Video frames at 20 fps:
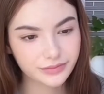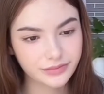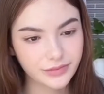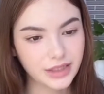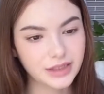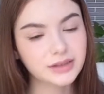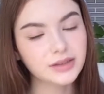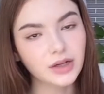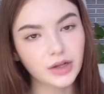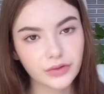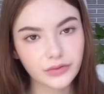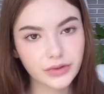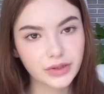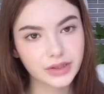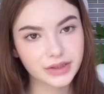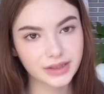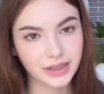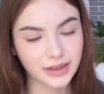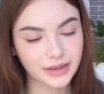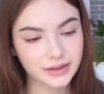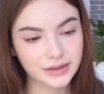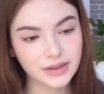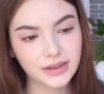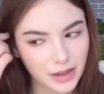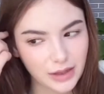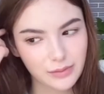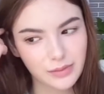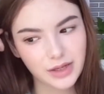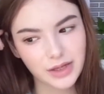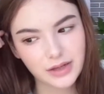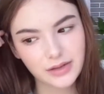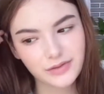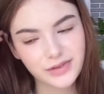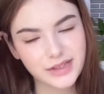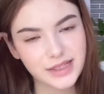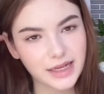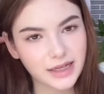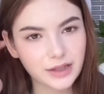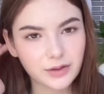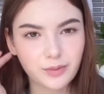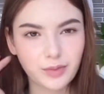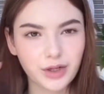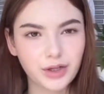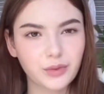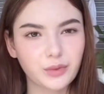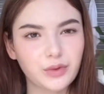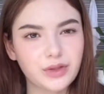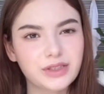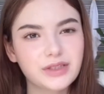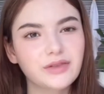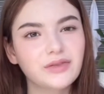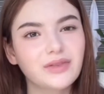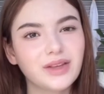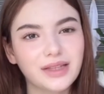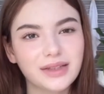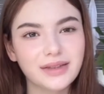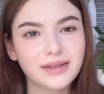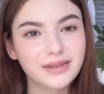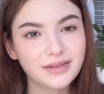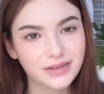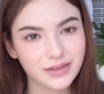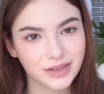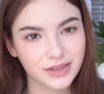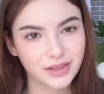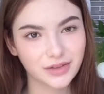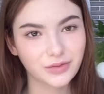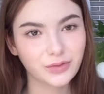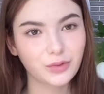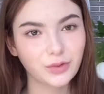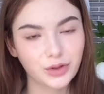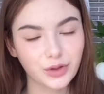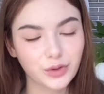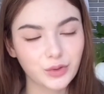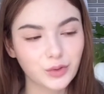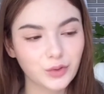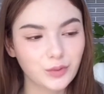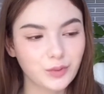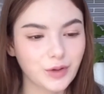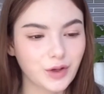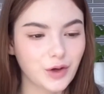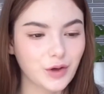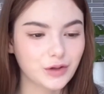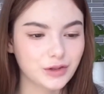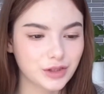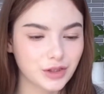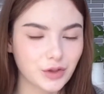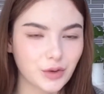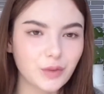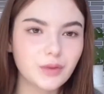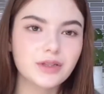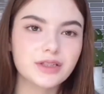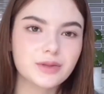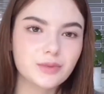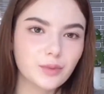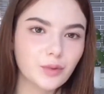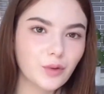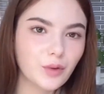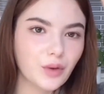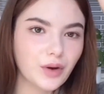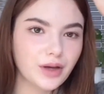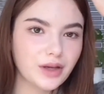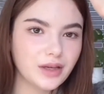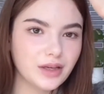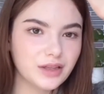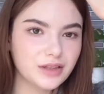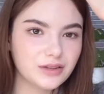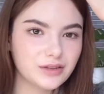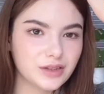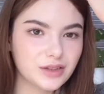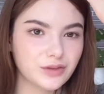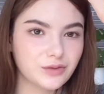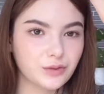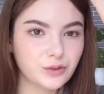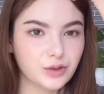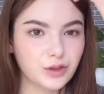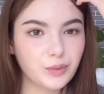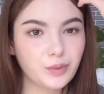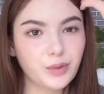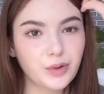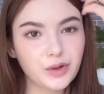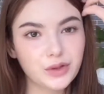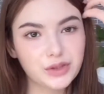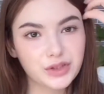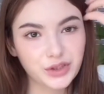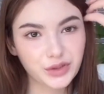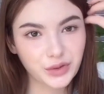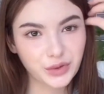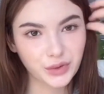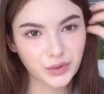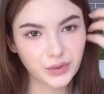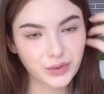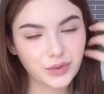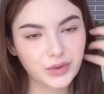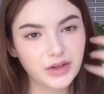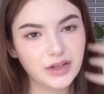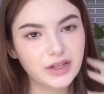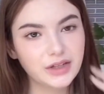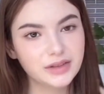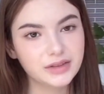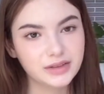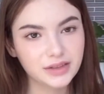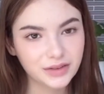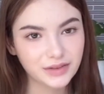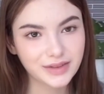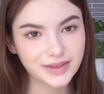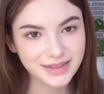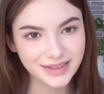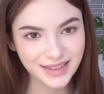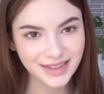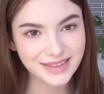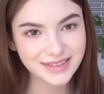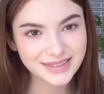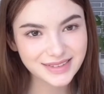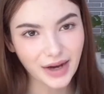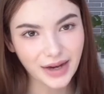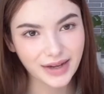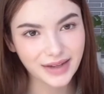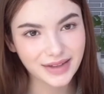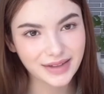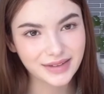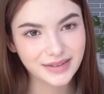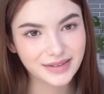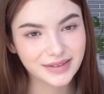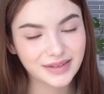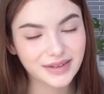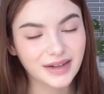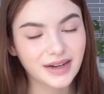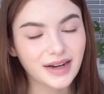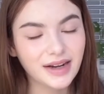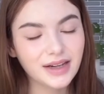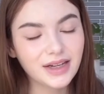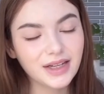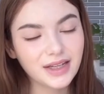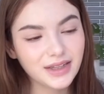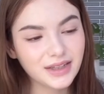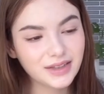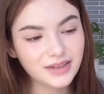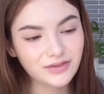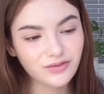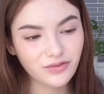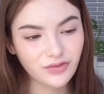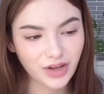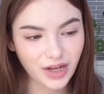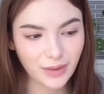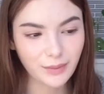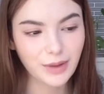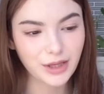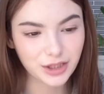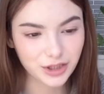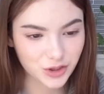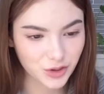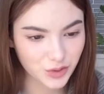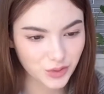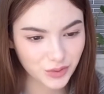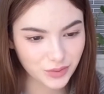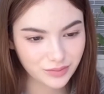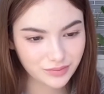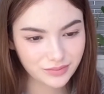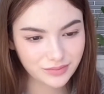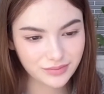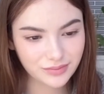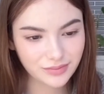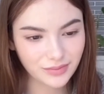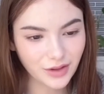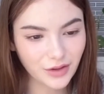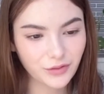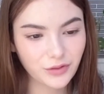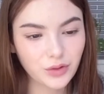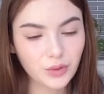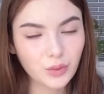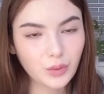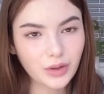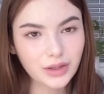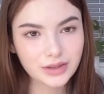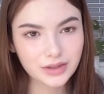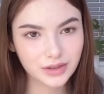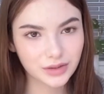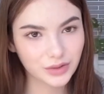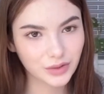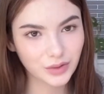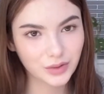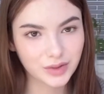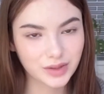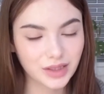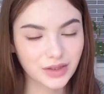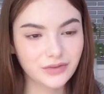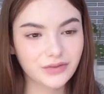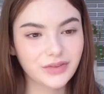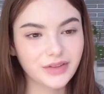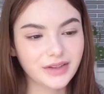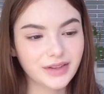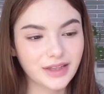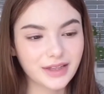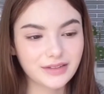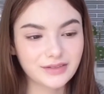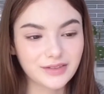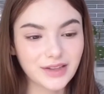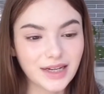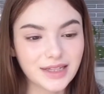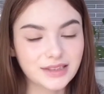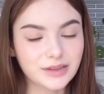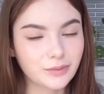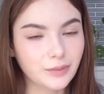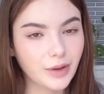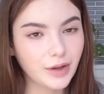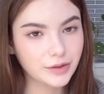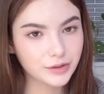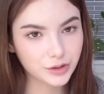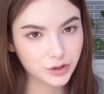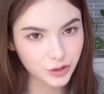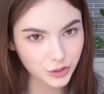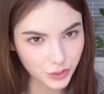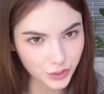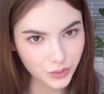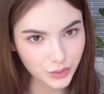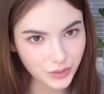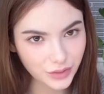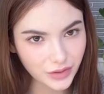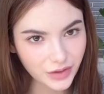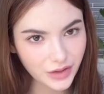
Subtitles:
That's all the result. Maybe the second part wasn't that interesting for you because, you know, it's more interesting for the person who did the test. I highly recommend you, if you want to know something like that about you,